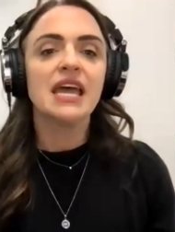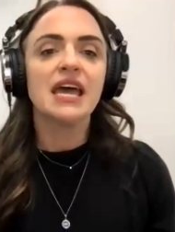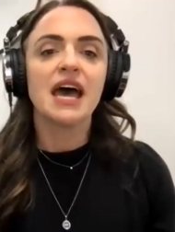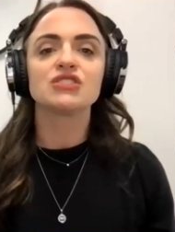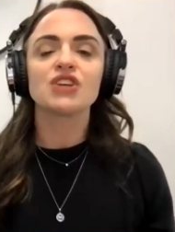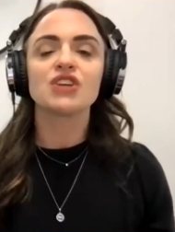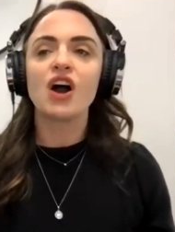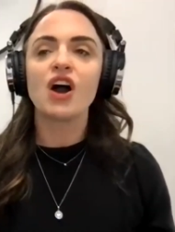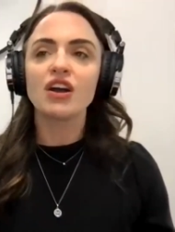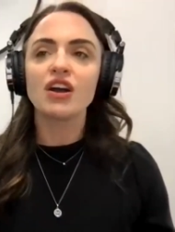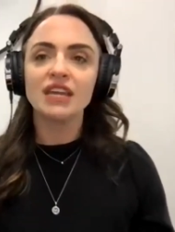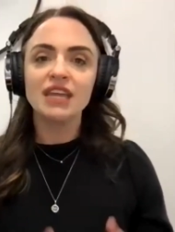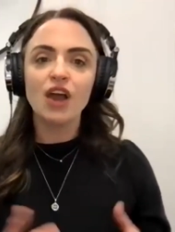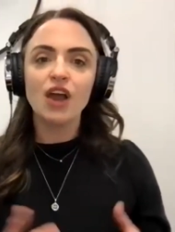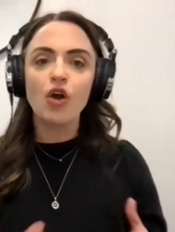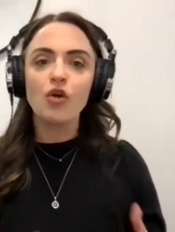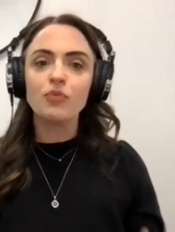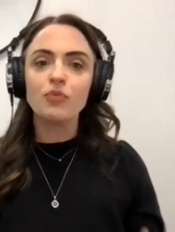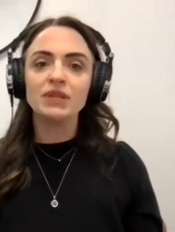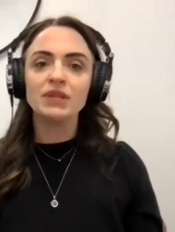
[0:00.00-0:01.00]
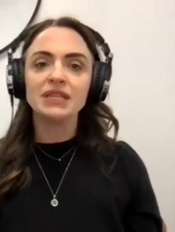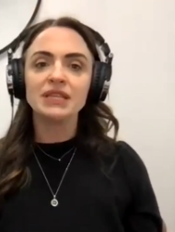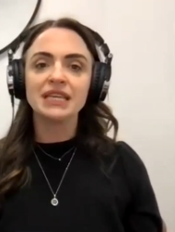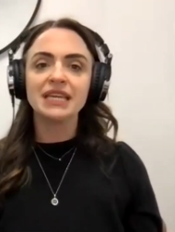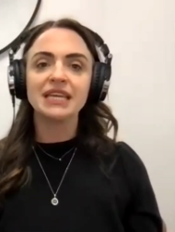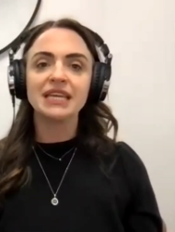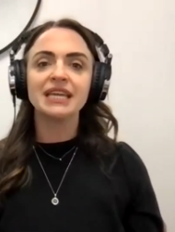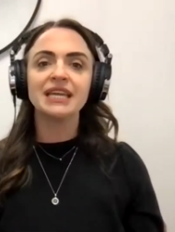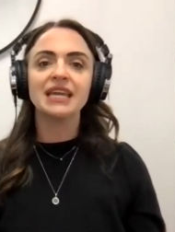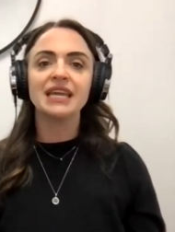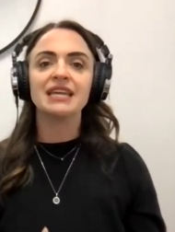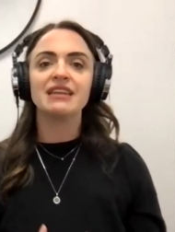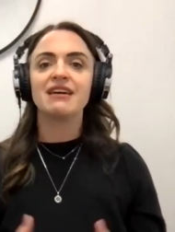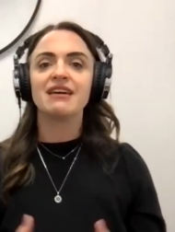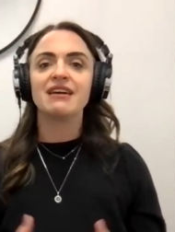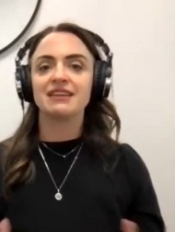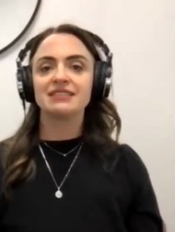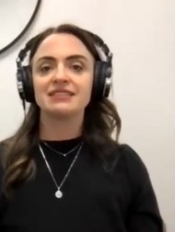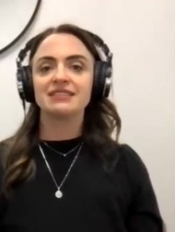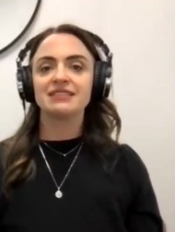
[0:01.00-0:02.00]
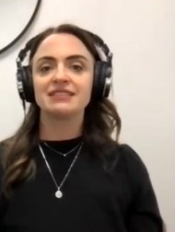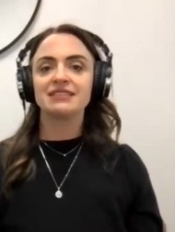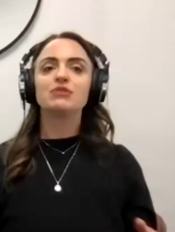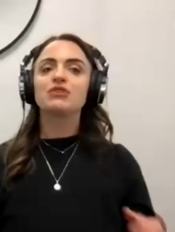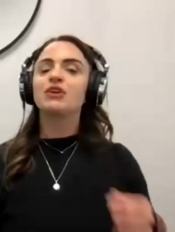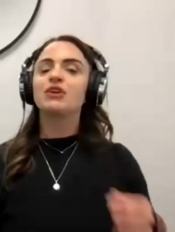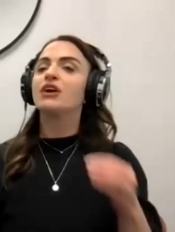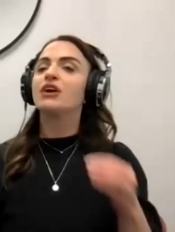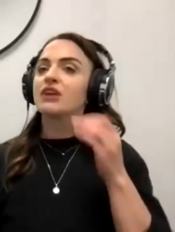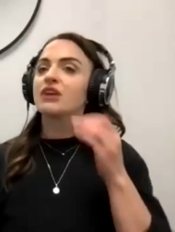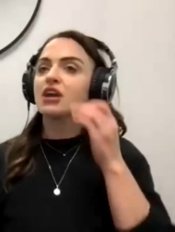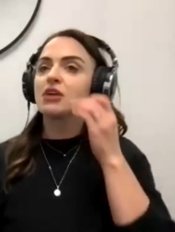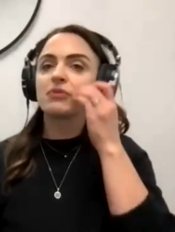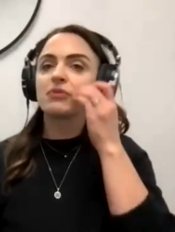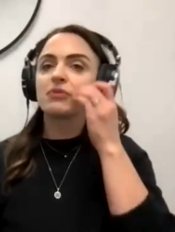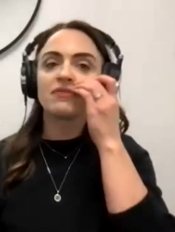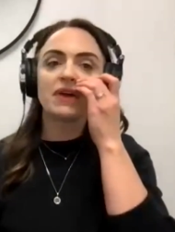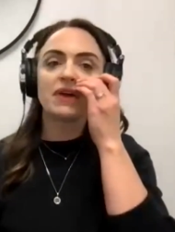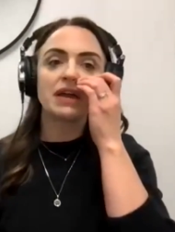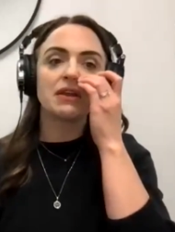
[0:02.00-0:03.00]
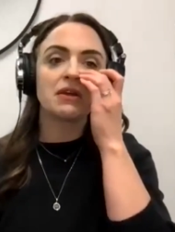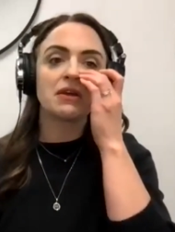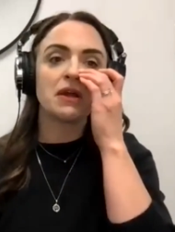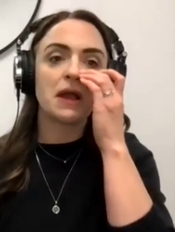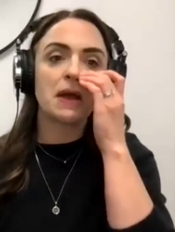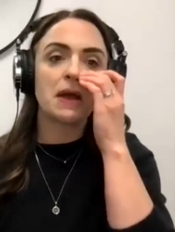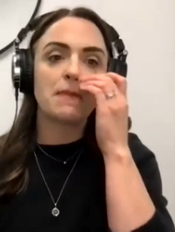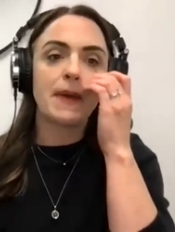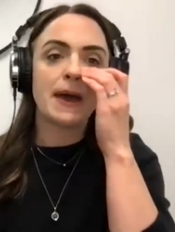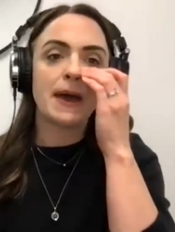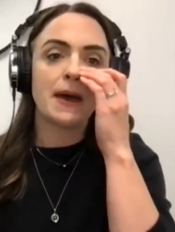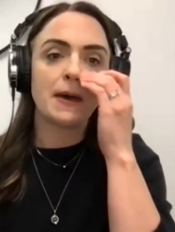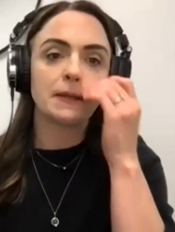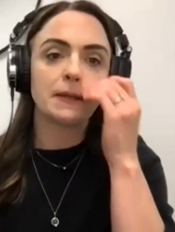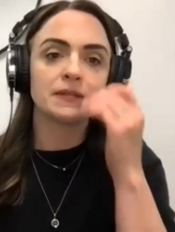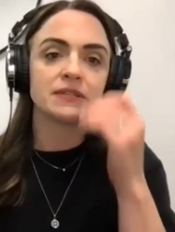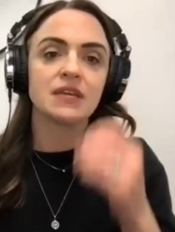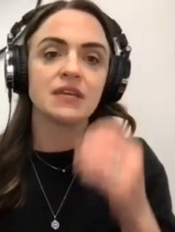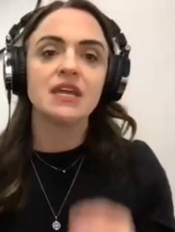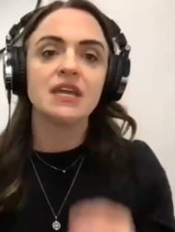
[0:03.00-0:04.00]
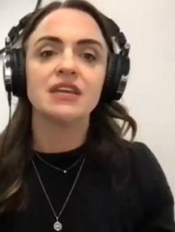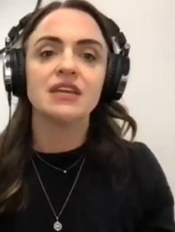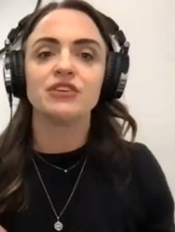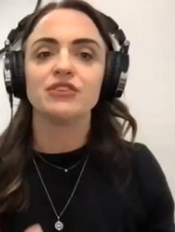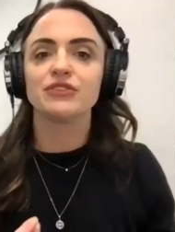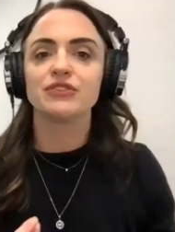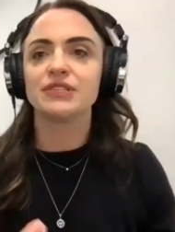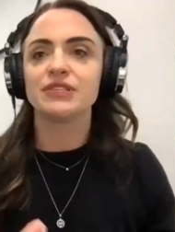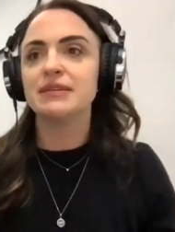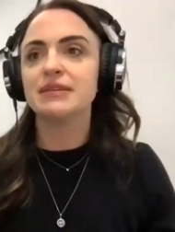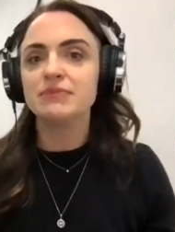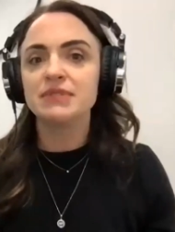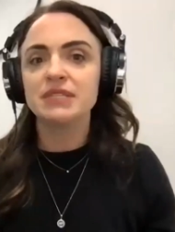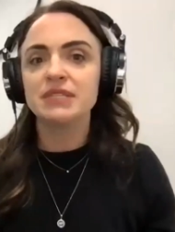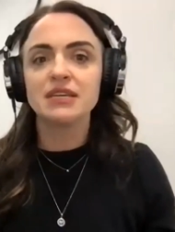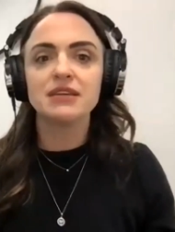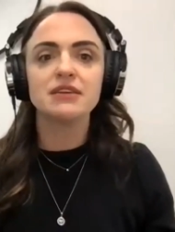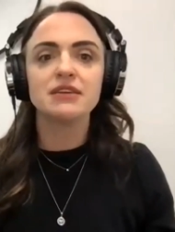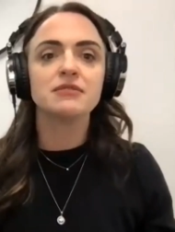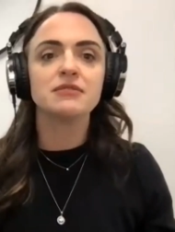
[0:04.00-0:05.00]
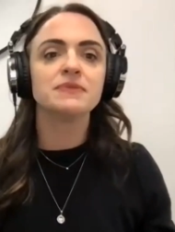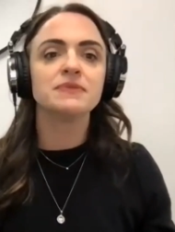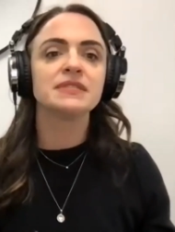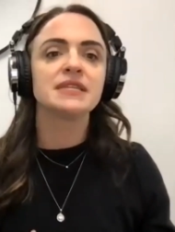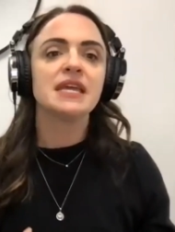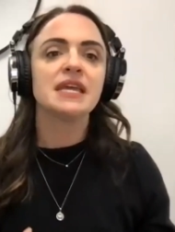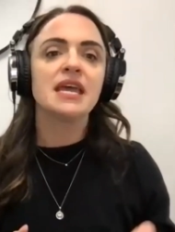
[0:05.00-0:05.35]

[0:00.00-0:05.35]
Talking openly and honestly with your healthcare provider about your symptoms